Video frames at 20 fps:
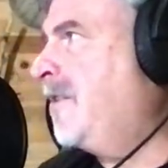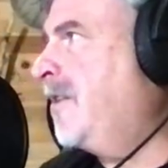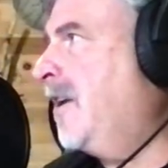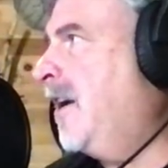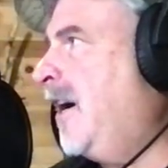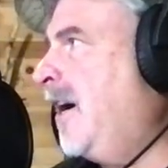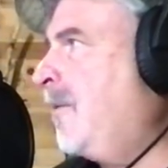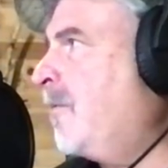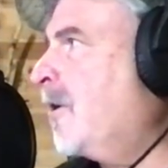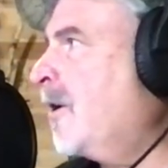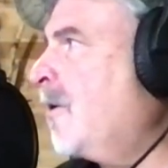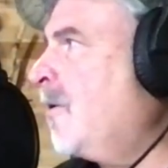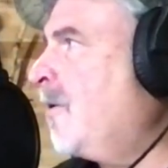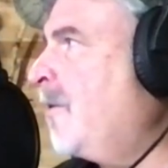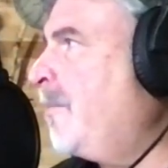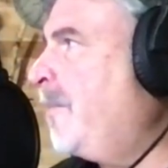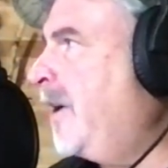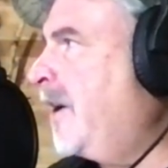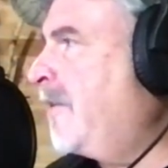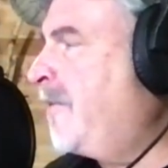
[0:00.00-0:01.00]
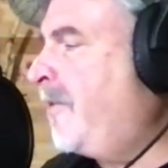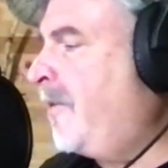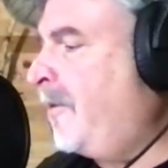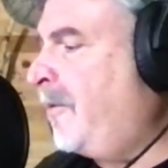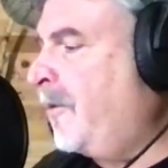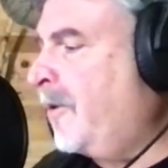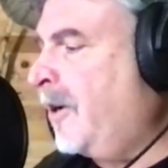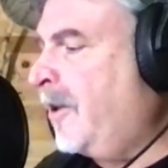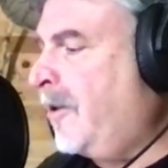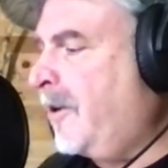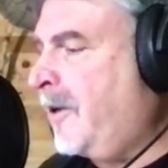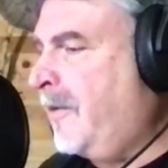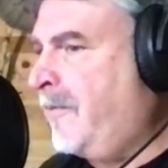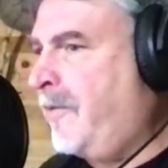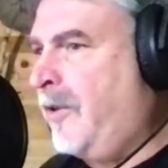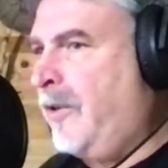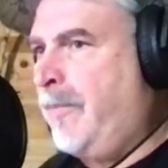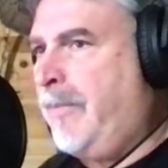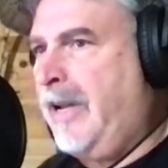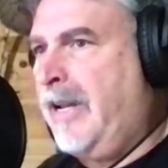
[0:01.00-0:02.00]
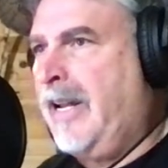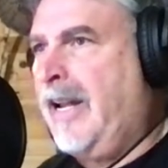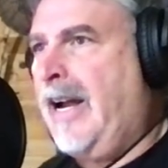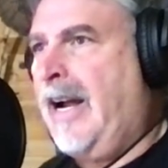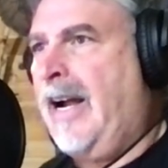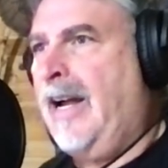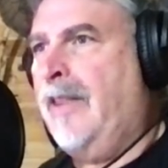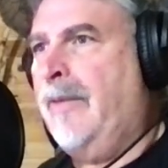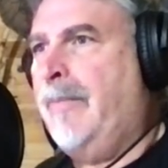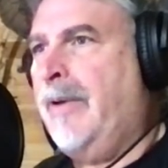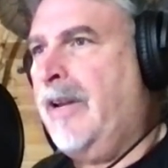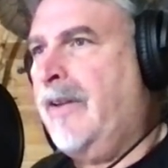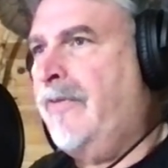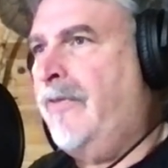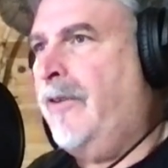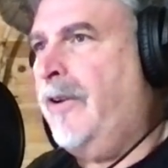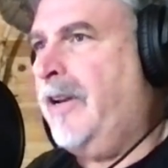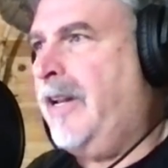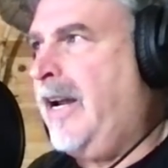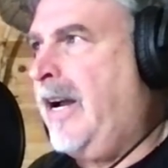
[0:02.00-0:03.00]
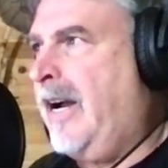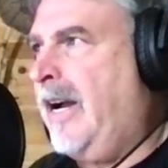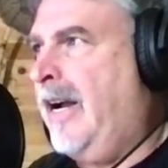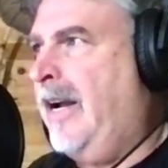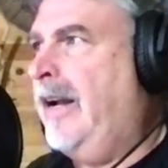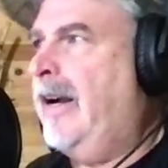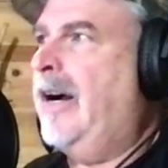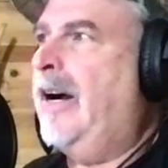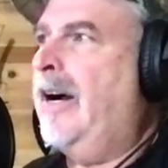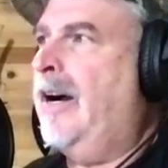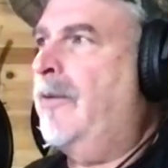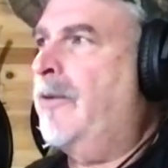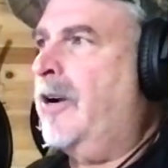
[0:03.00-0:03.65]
Tonight, we're going Bigfoot. We're looking for the Bigfoot guy.